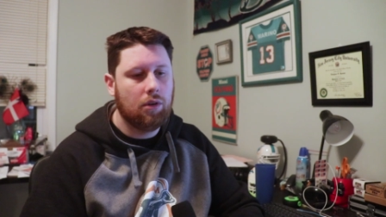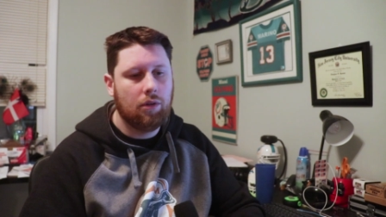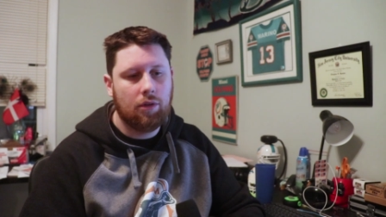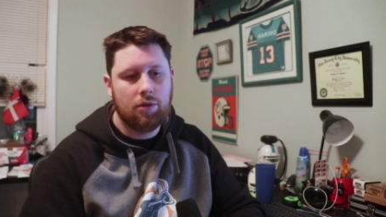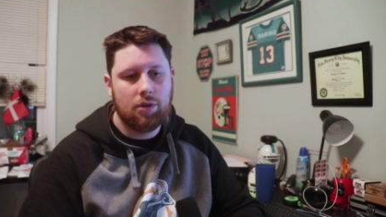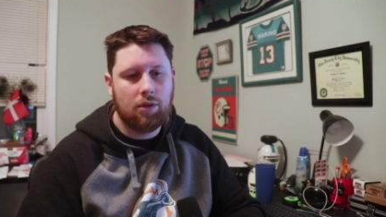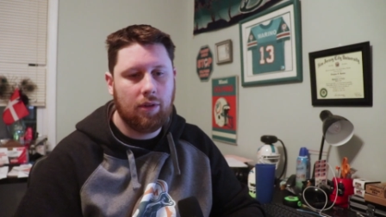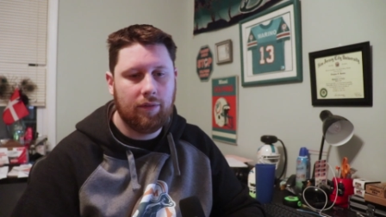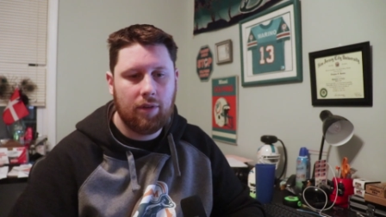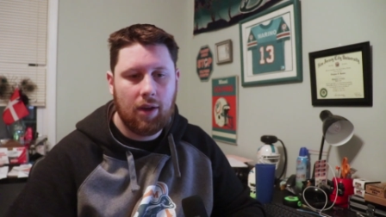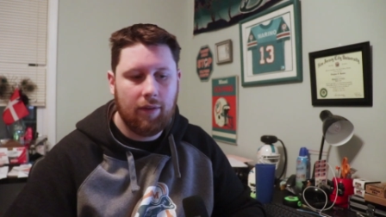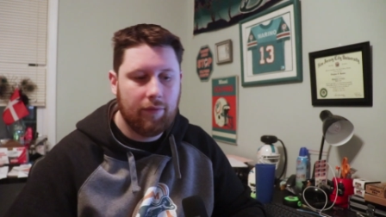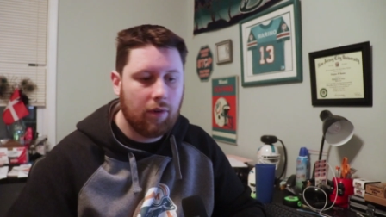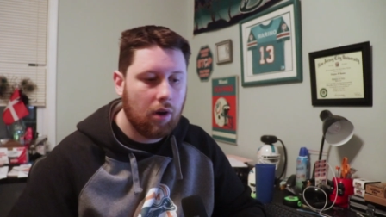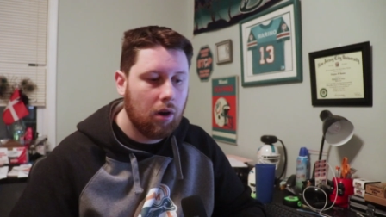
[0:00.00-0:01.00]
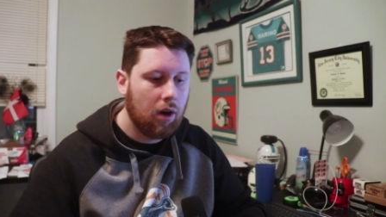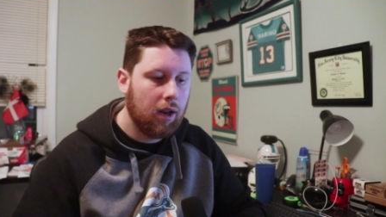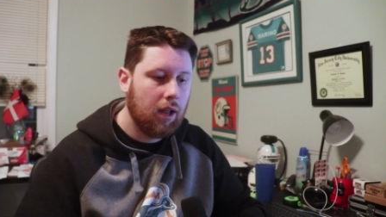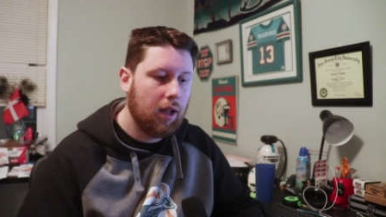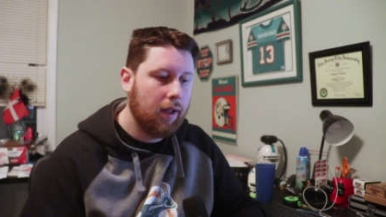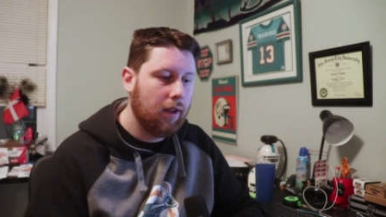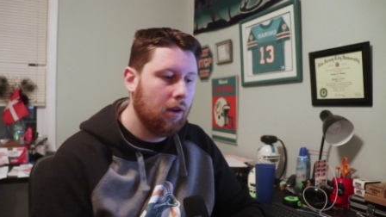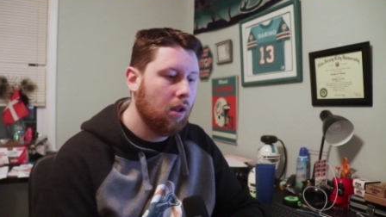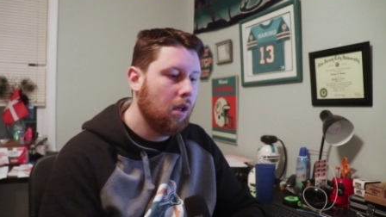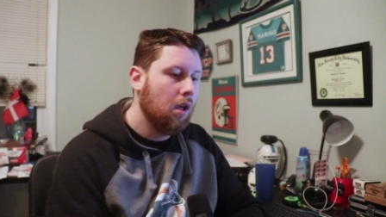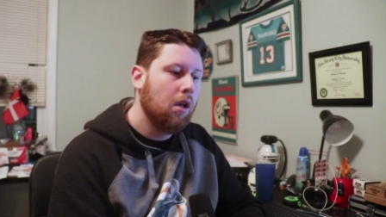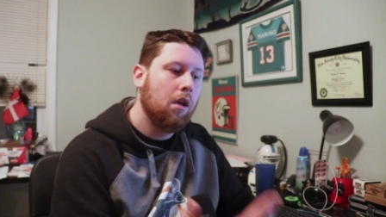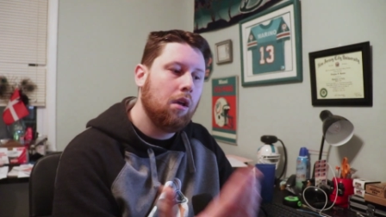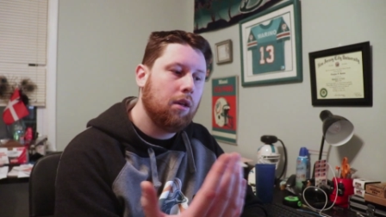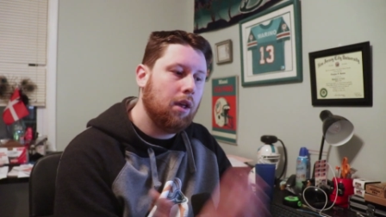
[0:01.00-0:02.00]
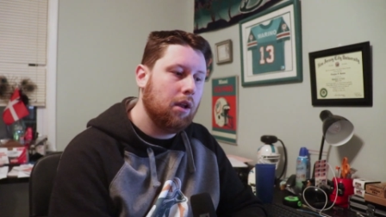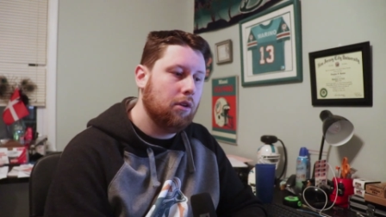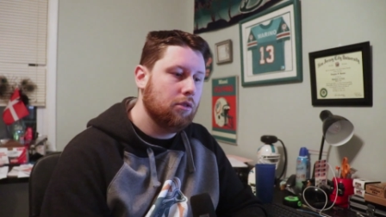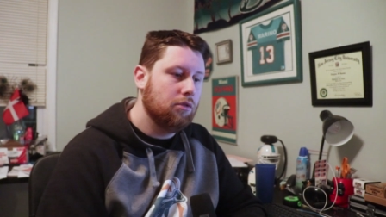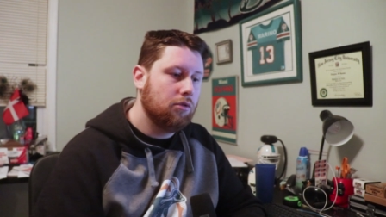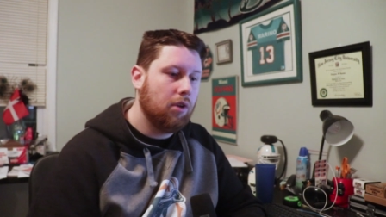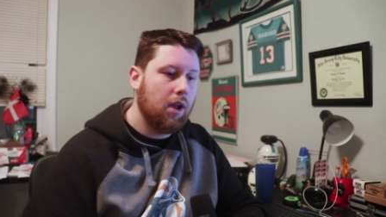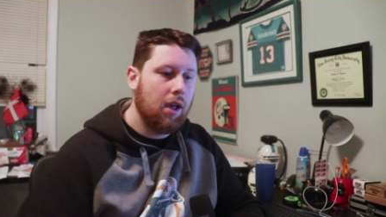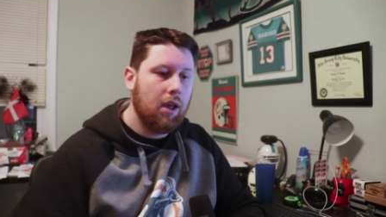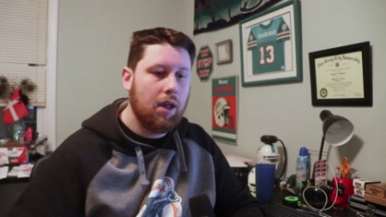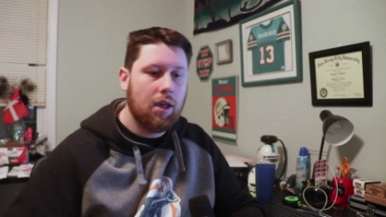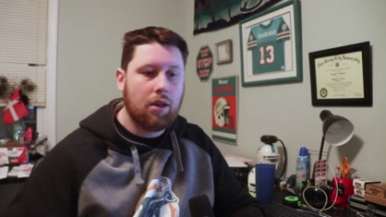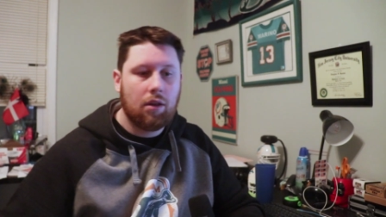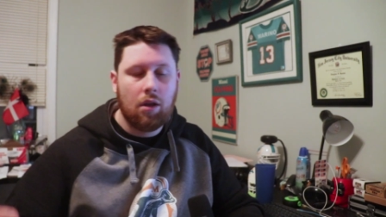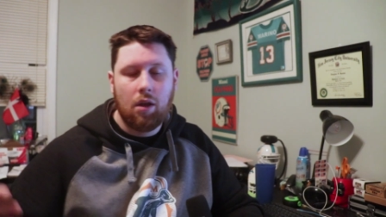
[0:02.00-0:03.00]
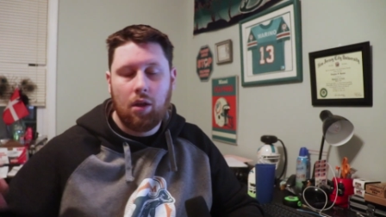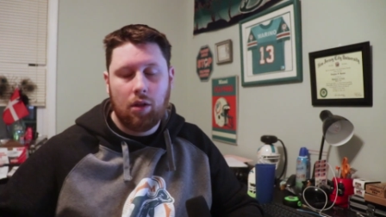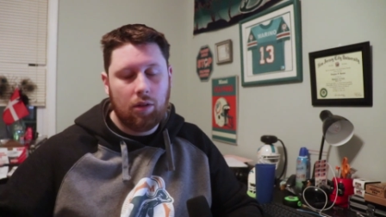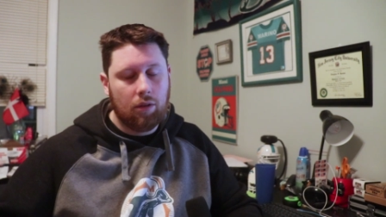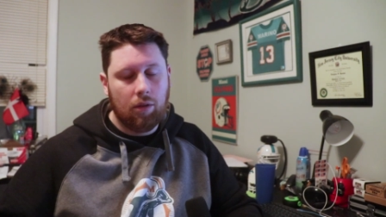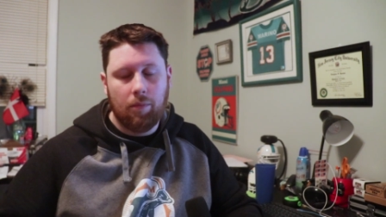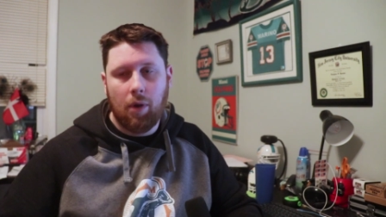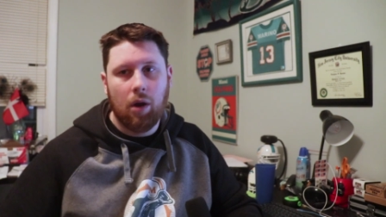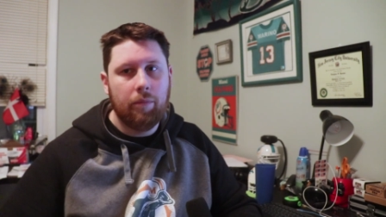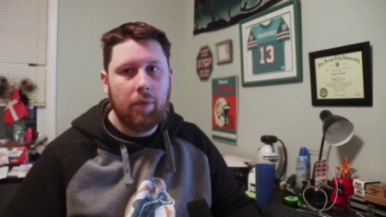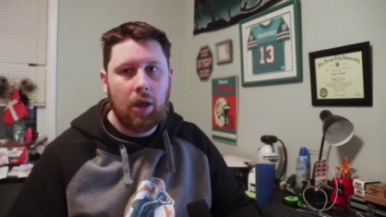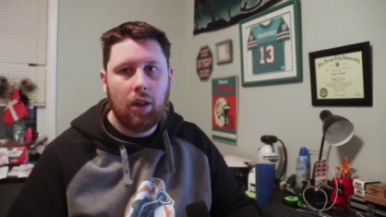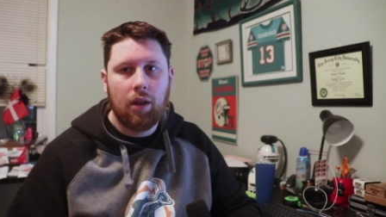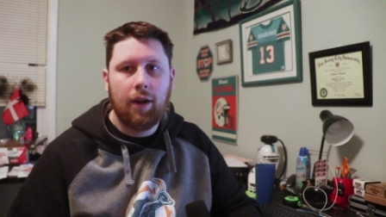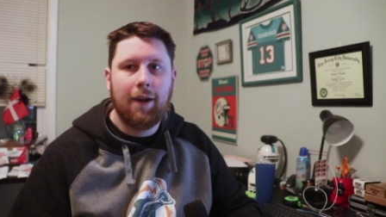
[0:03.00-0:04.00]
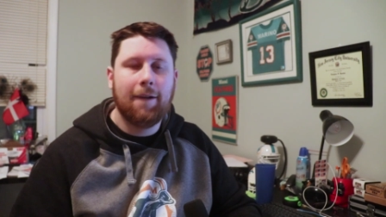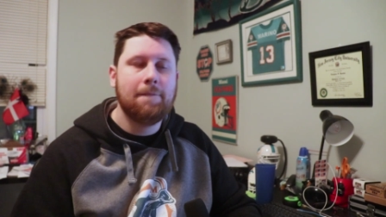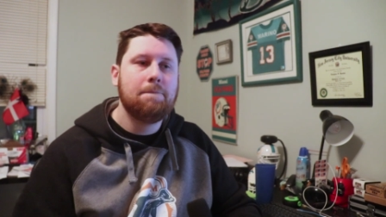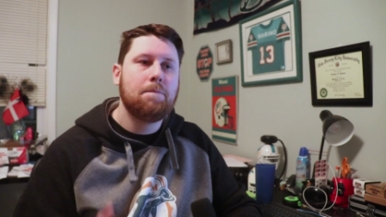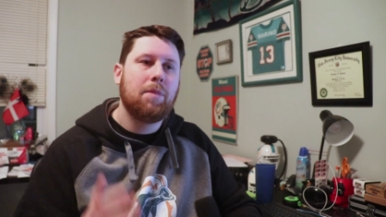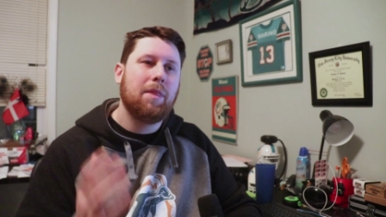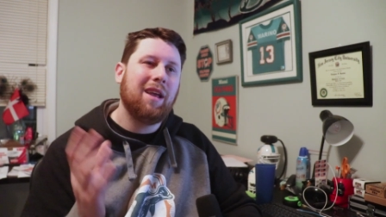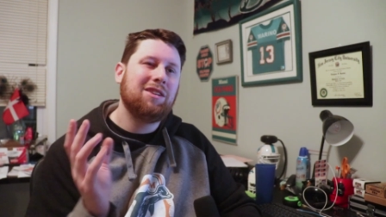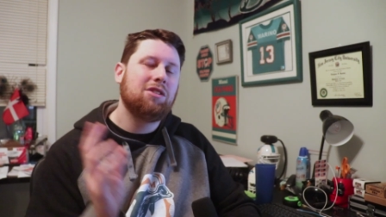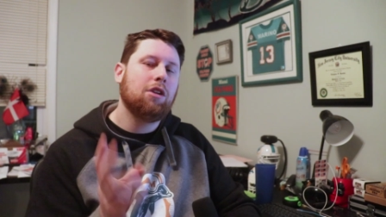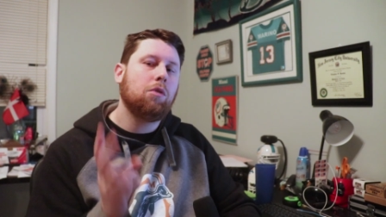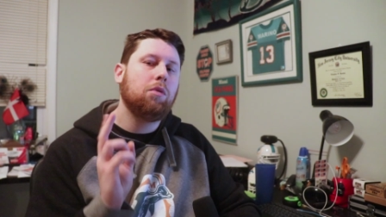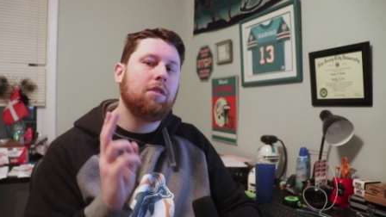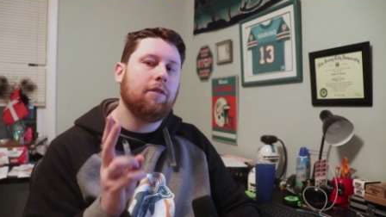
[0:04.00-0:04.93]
You know, there's Olivier Vernon, Kenyon Drake, Lamar Miller. I stuck